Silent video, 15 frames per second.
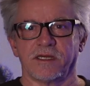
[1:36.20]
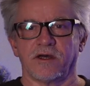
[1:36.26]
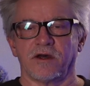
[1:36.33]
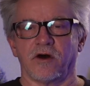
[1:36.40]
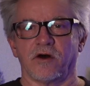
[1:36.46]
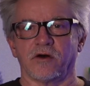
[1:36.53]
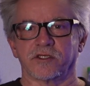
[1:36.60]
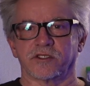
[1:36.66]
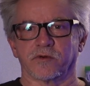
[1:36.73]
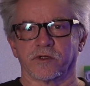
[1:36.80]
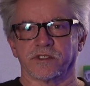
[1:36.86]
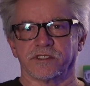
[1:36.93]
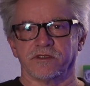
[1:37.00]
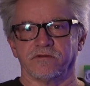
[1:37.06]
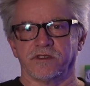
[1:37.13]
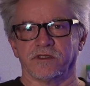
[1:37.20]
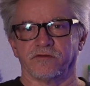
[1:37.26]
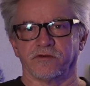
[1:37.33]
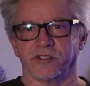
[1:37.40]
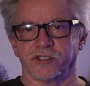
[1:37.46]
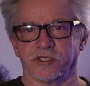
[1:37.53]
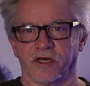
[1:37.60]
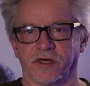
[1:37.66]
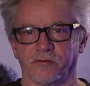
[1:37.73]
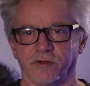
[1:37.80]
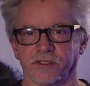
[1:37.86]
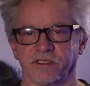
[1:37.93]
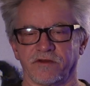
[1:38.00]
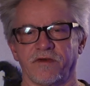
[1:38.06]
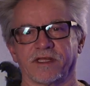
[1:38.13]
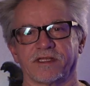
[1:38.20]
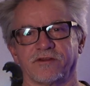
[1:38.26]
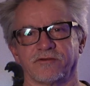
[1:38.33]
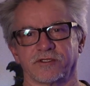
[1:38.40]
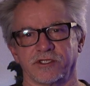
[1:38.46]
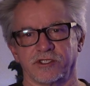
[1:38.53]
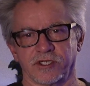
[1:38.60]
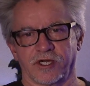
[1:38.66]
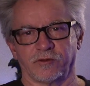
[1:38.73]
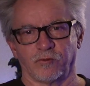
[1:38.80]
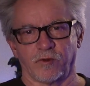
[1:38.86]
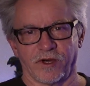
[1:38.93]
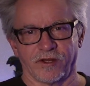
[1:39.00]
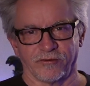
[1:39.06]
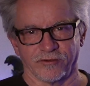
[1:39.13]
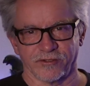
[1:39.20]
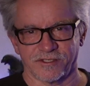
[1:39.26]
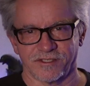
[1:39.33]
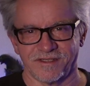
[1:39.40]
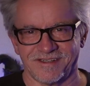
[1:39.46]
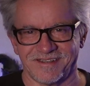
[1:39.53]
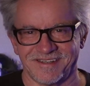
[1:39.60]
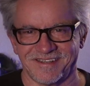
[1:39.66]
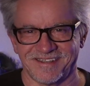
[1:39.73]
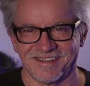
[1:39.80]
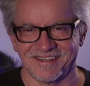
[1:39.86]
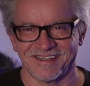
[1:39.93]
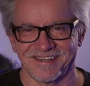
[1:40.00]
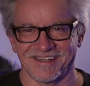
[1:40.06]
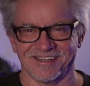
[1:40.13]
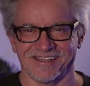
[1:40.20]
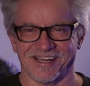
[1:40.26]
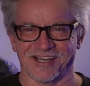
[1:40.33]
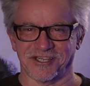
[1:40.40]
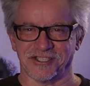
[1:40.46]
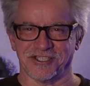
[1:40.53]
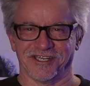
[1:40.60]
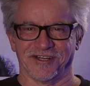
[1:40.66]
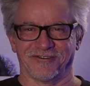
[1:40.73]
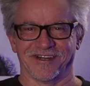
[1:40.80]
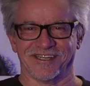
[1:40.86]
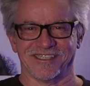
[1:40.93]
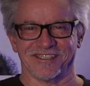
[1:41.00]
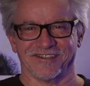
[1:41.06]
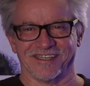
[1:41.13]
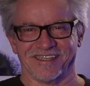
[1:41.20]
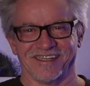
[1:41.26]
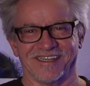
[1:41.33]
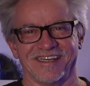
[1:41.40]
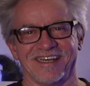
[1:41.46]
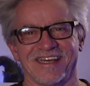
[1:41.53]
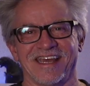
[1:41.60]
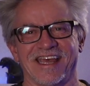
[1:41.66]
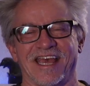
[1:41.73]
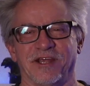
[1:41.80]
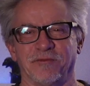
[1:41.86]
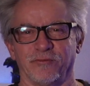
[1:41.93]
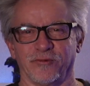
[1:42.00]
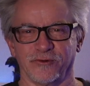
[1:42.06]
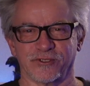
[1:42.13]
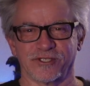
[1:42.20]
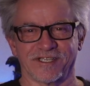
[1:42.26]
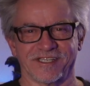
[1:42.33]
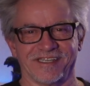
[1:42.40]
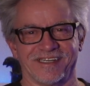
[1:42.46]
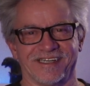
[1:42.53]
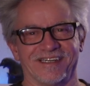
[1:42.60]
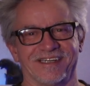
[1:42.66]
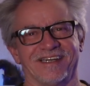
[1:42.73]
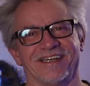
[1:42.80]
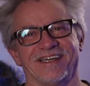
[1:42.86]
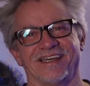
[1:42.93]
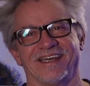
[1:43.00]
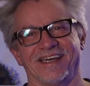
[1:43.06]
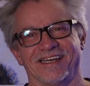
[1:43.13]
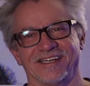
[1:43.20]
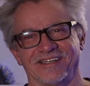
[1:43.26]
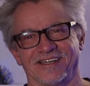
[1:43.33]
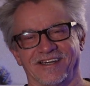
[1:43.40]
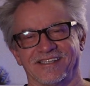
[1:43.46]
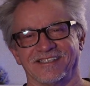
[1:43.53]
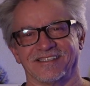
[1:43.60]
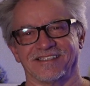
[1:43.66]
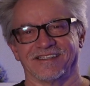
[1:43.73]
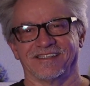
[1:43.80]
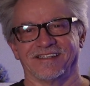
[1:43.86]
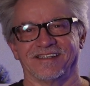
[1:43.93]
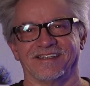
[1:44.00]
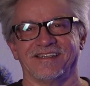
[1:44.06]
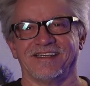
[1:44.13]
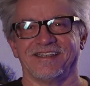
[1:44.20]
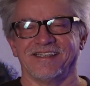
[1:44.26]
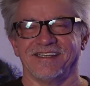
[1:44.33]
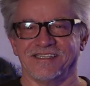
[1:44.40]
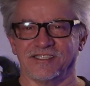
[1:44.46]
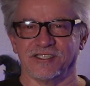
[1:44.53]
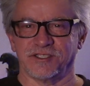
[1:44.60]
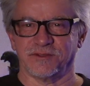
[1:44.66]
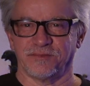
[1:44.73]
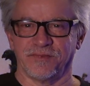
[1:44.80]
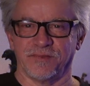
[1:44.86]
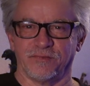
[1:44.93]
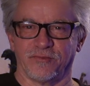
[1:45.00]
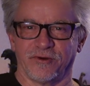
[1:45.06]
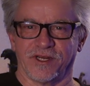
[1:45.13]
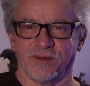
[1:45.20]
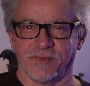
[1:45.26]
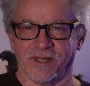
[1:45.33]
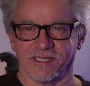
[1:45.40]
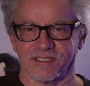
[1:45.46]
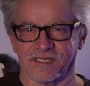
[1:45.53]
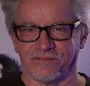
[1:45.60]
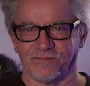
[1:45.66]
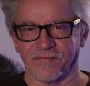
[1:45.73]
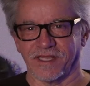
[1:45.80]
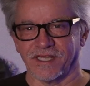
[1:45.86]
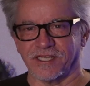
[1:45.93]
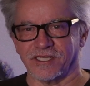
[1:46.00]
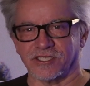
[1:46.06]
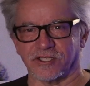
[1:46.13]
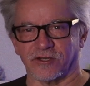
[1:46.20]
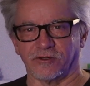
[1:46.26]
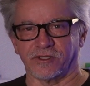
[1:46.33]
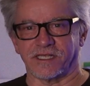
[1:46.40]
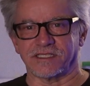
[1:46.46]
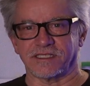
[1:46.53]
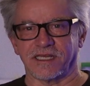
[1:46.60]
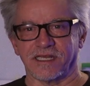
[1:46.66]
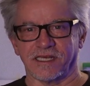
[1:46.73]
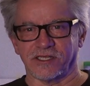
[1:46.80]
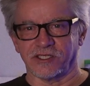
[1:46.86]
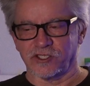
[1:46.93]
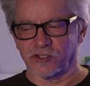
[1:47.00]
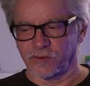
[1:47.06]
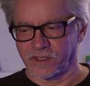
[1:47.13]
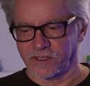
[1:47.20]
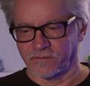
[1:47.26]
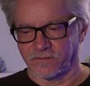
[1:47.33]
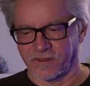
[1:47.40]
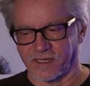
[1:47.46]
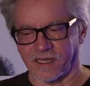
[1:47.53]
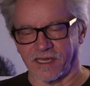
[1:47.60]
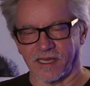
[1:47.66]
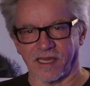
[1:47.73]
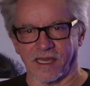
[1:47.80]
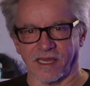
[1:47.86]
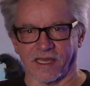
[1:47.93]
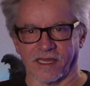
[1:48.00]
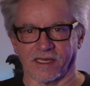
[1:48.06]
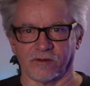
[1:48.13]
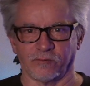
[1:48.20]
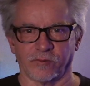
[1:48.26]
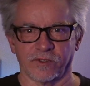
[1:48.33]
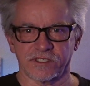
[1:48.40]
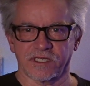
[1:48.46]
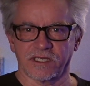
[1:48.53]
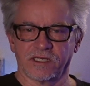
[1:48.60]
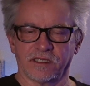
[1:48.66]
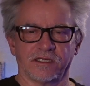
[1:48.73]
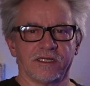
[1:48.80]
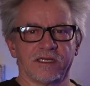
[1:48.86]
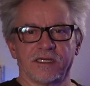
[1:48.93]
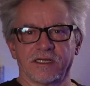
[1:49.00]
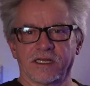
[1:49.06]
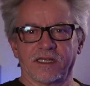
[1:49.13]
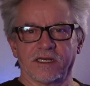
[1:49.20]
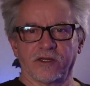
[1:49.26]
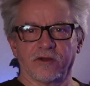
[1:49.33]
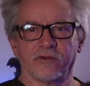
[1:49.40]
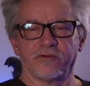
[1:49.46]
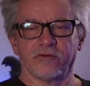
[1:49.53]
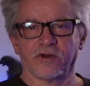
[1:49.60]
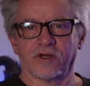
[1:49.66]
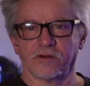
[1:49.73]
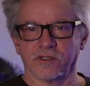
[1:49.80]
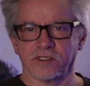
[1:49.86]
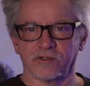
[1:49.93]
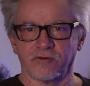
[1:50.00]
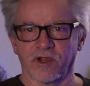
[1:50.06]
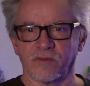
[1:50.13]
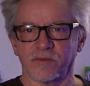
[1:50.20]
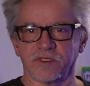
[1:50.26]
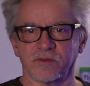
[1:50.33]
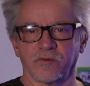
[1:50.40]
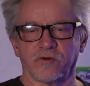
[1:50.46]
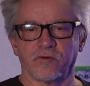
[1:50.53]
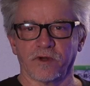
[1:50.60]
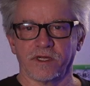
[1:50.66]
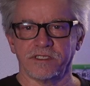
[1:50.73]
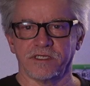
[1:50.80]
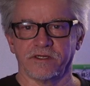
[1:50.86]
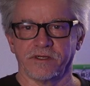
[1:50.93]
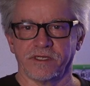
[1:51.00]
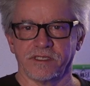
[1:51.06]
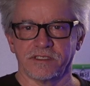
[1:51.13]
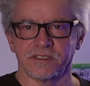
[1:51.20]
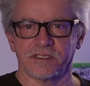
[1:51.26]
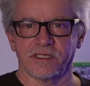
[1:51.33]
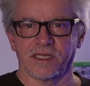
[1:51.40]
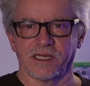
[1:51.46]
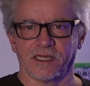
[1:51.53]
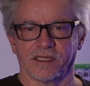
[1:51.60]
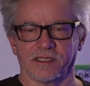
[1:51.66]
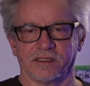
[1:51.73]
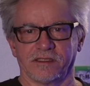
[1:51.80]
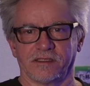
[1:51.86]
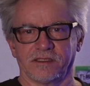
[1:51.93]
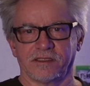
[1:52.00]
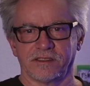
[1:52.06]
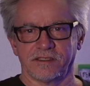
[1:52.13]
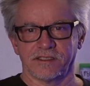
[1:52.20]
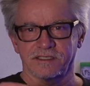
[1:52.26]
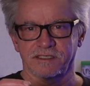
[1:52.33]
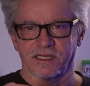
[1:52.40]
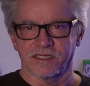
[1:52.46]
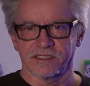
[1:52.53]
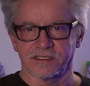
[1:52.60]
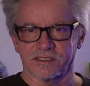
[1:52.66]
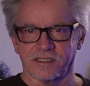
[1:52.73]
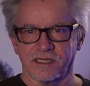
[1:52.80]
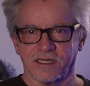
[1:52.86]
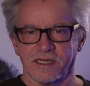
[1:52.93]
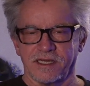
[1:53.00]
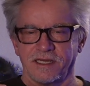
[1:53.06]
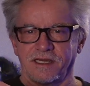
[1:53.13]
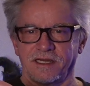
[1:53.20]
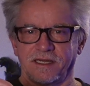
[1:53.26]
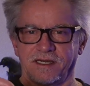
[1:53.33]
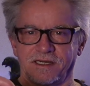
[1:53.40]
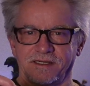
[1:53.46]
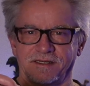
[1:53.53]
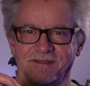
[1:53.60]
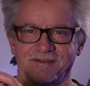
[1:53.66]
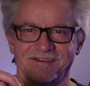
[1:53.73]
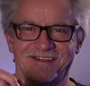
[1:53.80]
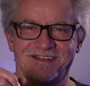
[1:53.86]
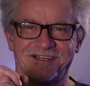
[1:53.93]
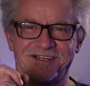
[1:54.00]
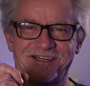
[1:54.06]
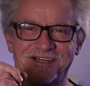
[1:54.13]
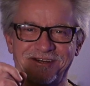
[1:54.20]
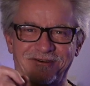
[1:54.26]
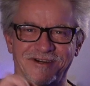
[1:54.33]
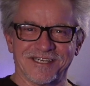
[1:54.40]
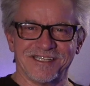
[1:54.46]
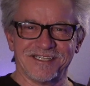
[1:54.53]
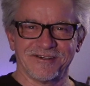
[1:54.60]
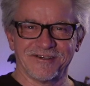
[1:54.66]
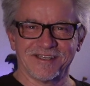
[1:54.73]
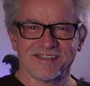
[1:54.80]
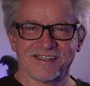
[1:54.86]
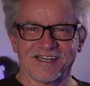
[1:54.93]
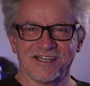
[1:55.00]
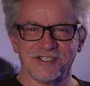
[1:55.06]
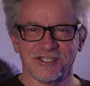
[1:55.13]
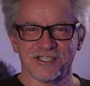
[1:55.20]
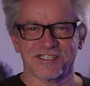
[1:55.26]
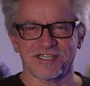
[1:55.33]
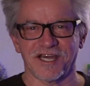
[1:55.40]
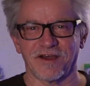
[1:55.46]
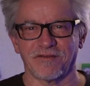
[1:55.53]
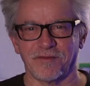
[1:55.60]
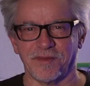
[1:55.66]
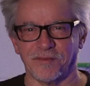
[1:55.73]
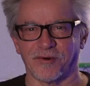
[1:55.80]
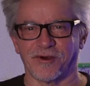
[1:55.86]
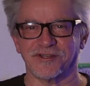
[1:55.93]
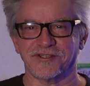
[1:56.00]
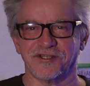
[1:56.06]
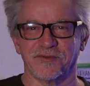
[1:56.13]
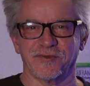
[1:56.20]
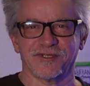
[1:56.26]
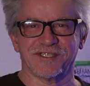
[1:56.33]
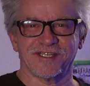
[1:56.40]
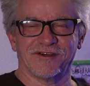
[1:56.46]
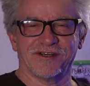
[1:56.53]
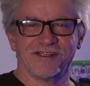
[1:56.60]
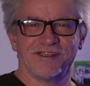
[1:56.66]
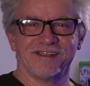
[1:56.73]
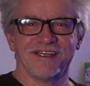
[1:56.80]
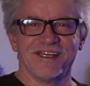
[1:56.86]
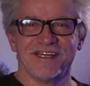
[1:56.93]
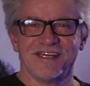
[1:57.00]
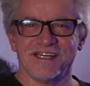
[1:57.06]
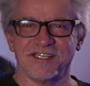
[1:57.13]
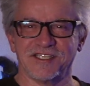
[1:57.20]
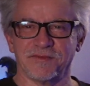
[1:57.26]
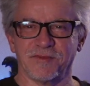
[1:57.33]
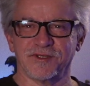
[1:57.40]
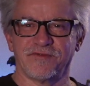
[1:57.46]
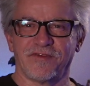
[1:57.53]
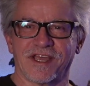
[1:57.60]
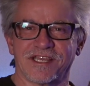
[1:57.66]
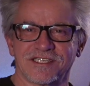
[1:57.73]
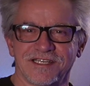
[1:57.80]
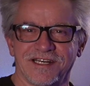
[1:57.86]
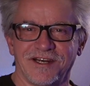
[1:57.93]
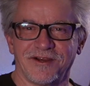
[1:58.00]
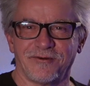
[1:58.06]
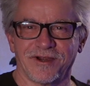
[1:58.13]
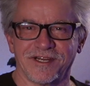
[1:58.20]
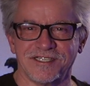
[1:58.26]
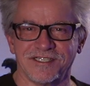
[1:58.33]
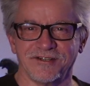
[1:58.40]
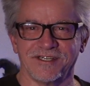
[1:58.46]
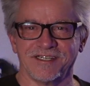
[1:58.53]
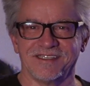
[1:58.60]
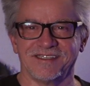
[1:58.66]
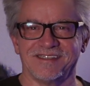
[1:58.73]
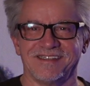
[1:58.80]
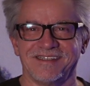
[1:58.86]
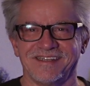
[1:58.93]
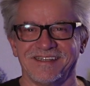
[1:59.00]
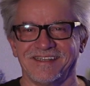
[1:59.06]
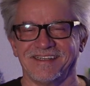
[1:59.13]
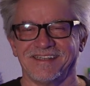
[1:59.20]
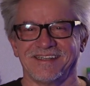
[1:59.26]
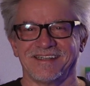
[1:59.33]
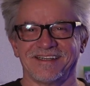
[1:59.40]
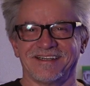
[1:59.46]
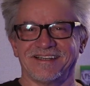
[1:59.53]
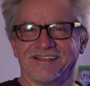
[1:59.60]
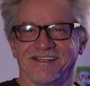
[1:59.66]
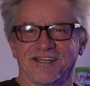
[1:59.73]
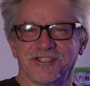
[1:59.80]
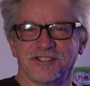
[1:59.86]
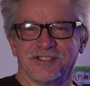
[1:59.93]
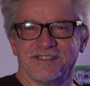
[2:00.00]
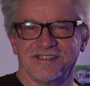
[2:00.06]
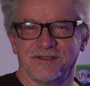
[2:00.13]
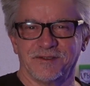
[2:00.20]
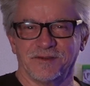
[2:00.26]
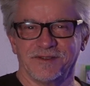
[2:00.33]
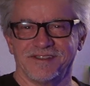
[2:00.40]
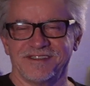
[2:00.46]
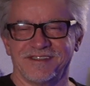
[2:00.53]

all sorts of different genres. The fact that there's a John Waters collection in Criterion and Bruce Lee and Godzilla is pretty amazing. So let's get into it, and we're just going to kind of go through it. I'll just grab some Criterions and discuss a Criterion that I just got from the Barnes Noble sale, and it's the most fascinating Criterion collection